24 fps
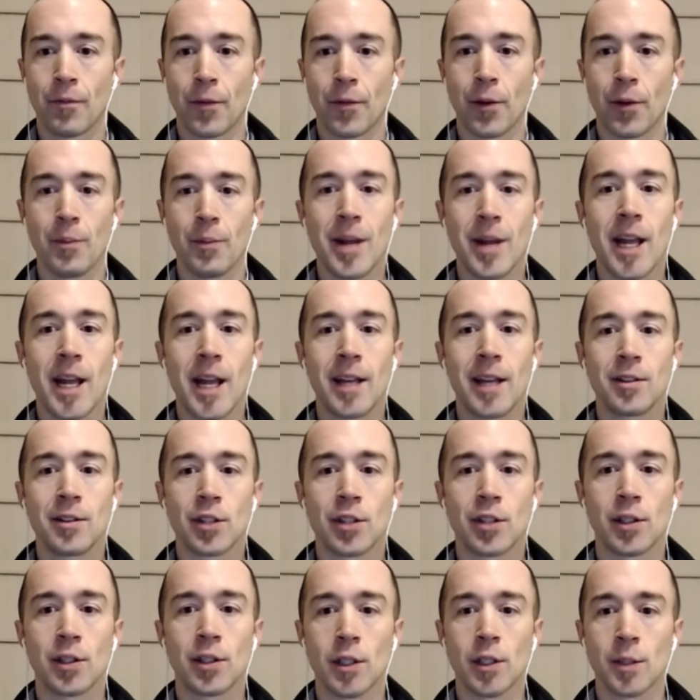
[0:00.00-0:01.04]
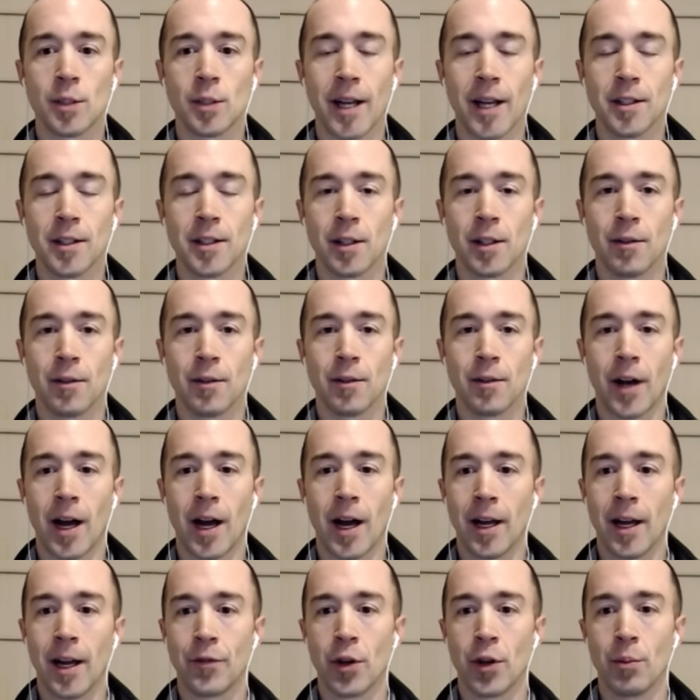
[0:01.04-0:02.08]
for me, he's just too expensive
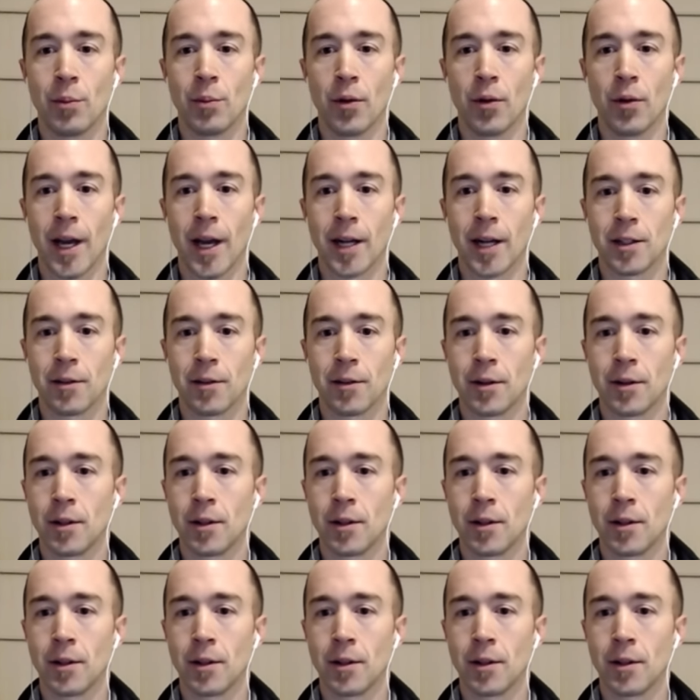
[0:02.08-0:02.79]
if they're both active.